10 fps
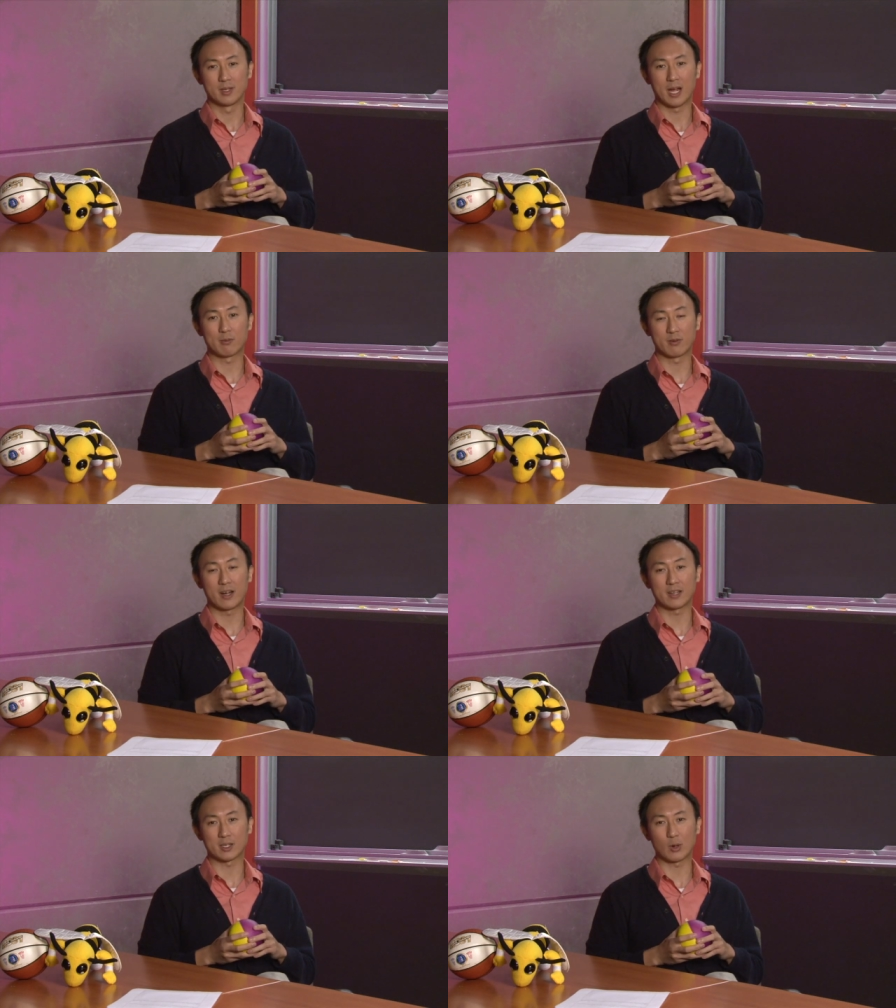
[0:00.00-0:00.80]
I
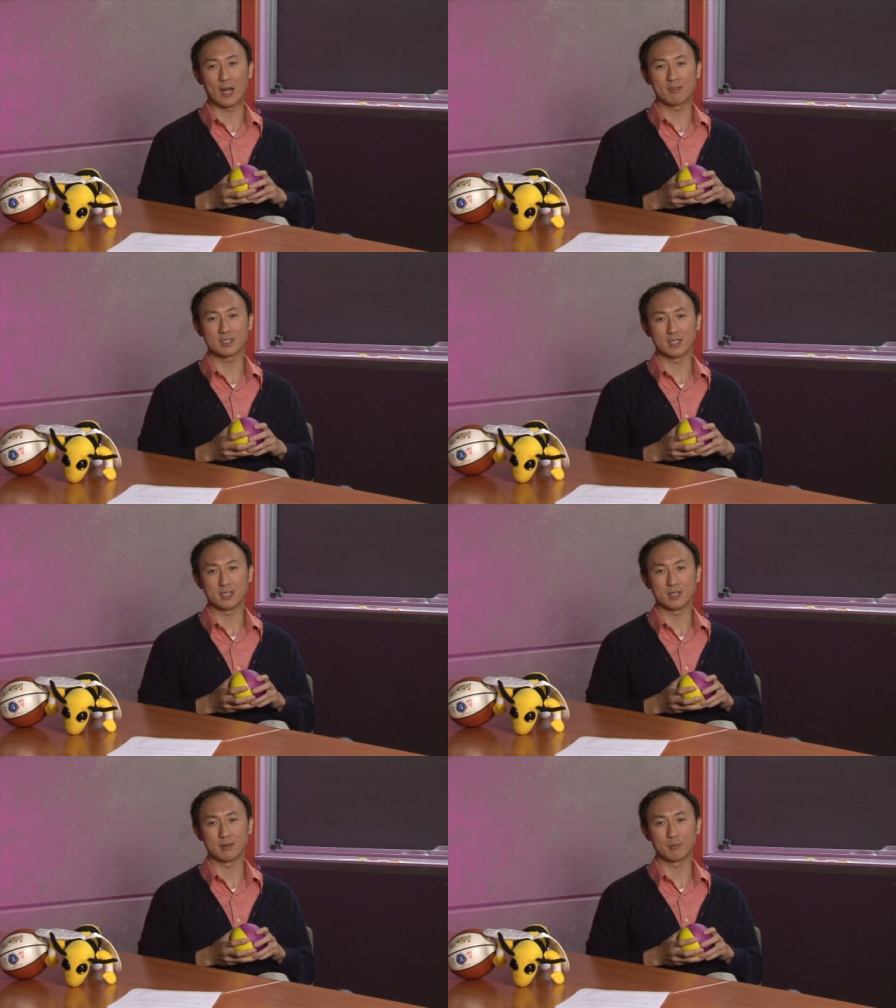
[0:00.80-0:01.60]
provided the graphs
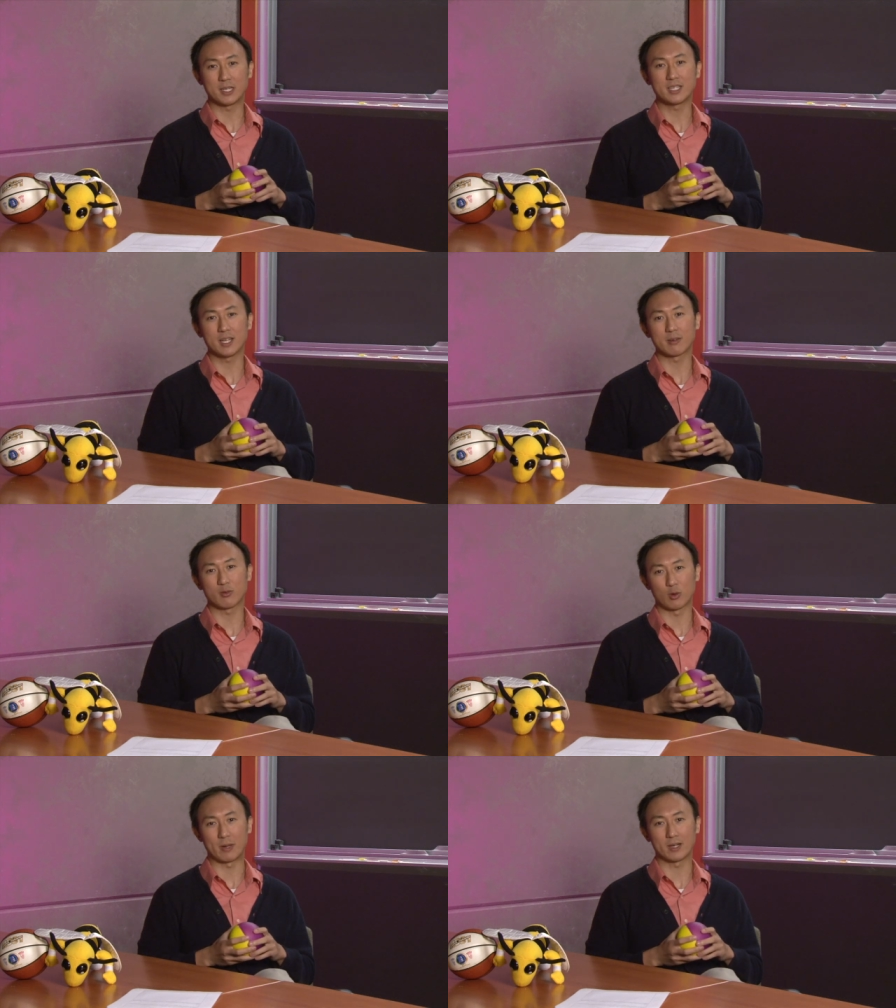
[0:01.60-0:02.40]
in PDF
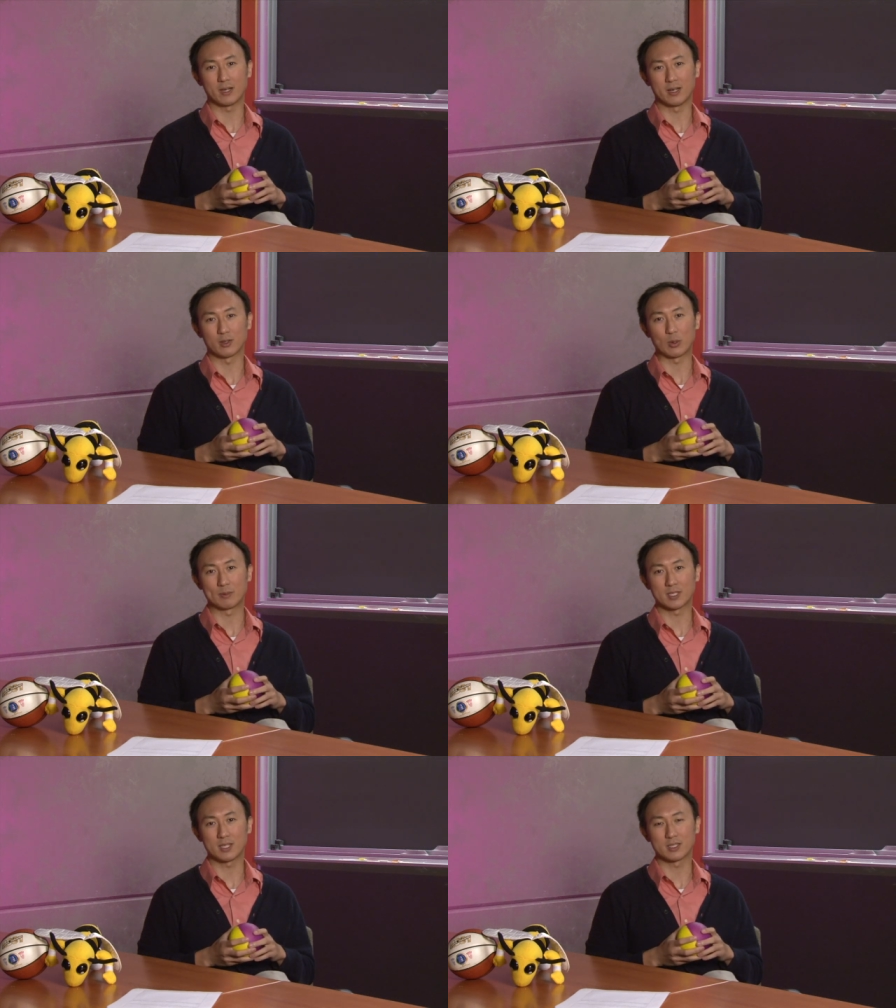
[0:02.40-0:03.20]
format on the
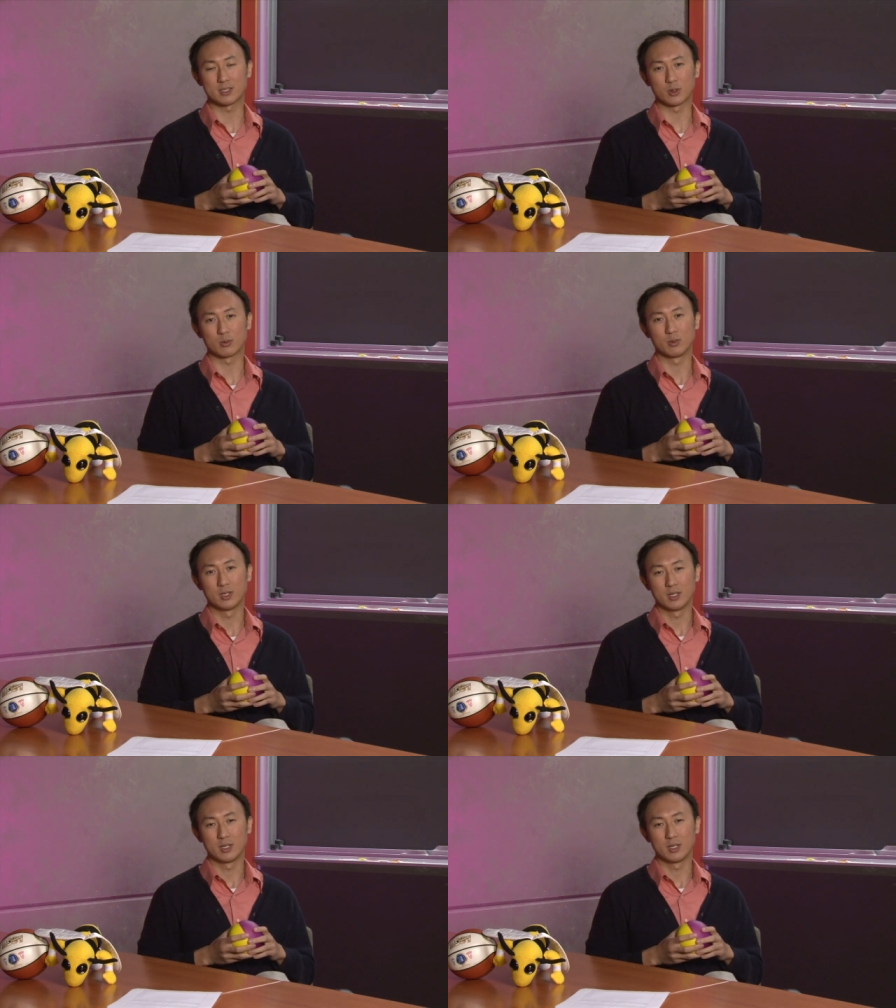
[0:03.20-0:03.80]
website, so